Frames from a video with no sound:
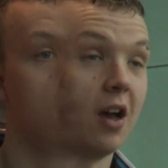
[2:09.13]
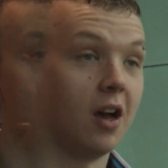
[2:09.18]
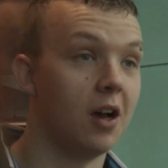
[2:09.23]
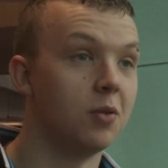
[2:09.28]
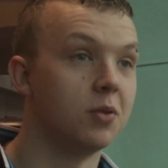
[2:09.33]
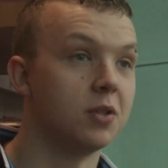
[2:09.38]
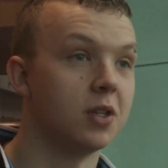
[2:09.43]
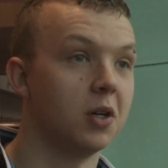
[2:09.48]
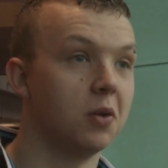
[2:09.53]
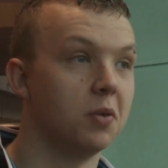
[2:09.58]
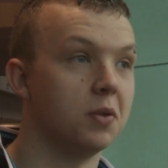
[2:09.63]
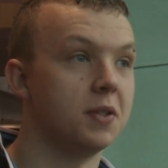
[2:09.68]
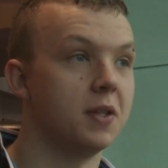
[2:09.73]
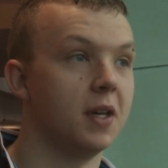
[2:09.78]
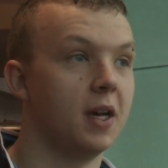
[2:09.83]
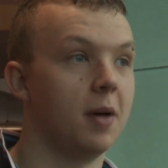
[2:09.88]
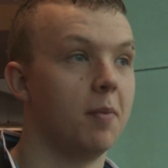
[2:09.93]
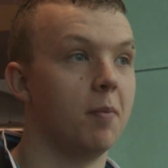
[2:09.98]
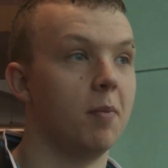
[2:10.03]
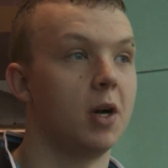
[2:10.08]
I was always
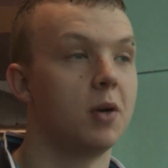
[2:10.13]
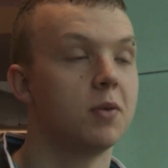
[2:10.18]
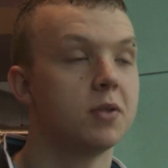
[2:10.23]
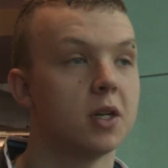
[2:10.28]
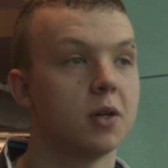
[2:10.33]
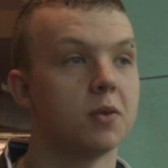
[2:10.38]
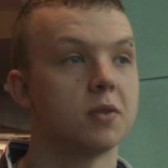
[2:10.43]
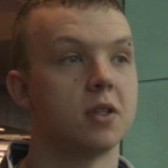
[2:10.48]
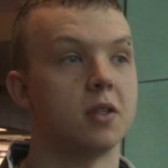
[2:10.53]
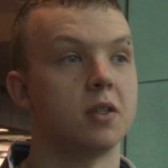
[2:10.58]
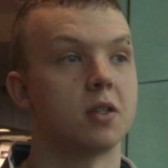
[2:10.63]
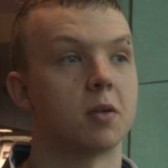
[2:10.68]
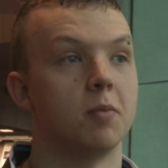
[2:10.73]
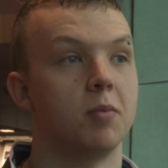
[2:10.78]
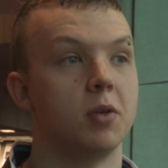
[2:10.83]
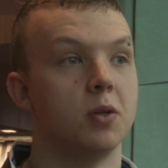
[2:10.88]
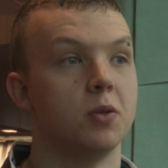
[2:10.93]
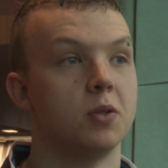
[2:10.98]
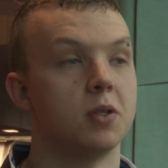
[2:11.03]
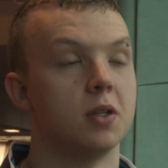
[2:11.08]
into
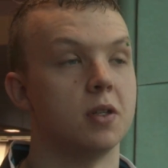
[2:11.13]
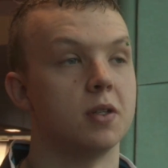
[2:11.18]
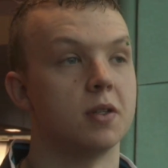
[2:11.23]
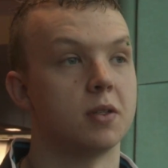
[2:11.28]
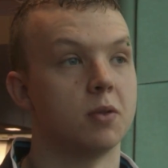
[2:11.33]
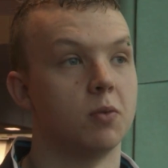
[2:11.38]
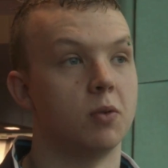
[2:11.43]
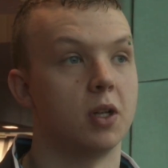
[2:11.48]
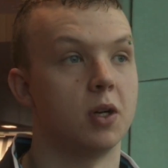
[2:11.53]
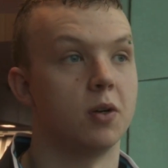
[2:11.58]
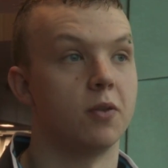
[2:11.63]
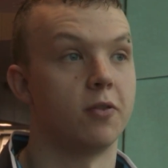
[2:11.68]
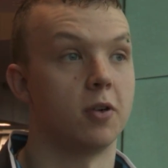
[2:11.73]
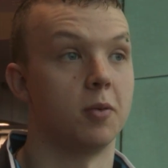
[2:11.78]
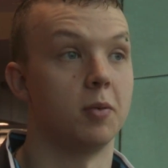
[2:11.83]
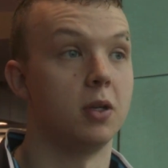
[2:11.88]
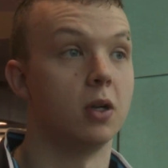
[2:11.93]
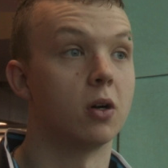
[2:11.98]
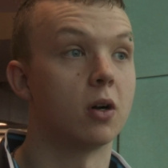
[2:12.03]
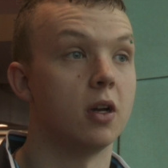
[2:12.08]
computers
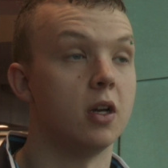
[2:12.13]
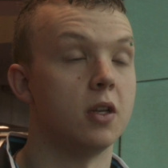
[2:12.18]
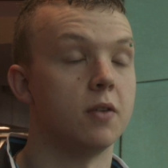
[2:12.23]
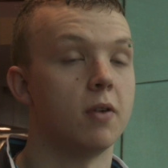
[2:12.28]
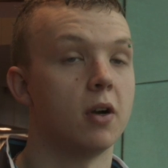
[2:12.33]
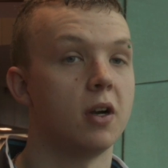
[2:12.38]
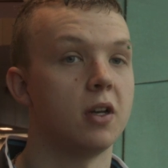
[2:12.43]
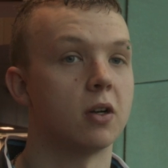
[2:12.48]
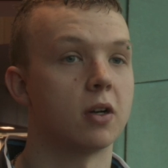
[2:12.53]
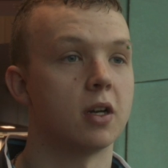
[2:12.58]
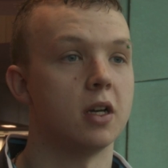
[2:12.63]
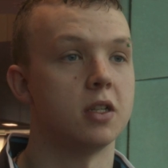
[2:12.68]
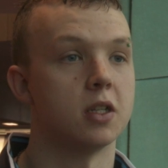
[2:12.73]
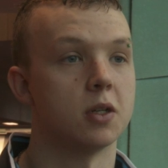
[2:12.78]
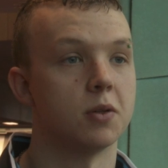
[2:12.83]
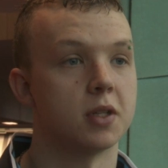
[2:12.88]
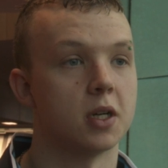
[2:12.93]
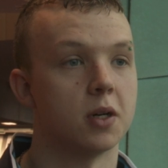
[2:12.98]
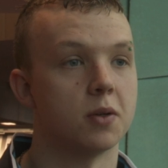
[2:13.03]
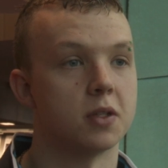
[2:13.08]
from a young age, very young age.
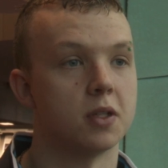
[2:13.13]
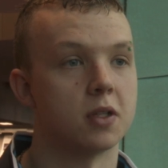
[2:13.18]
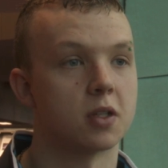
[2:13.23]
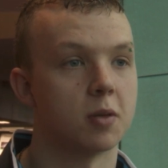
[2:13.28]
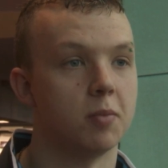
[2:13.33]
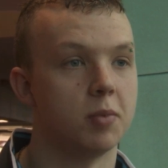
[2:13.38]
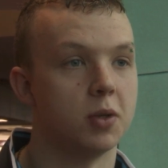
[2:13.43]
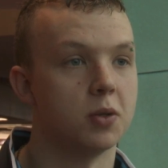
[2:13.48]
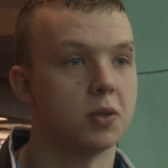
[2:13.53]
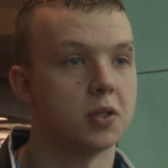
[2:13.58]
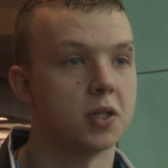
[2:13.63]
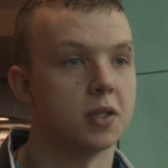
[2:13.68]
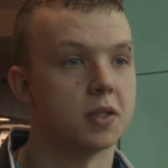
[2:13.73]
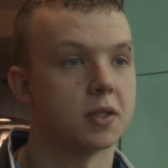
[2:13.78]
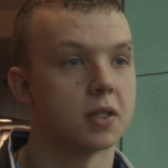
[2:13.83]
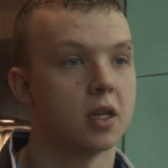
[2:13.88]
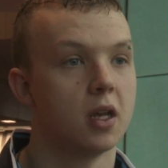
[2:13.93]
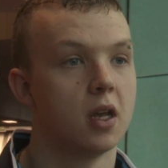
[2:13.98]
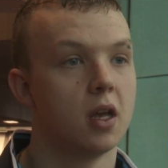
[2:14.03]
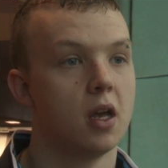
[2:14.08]
I was always into
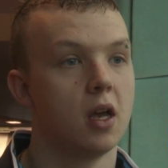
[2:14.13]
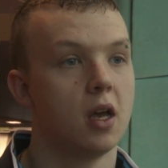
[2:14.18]
computers,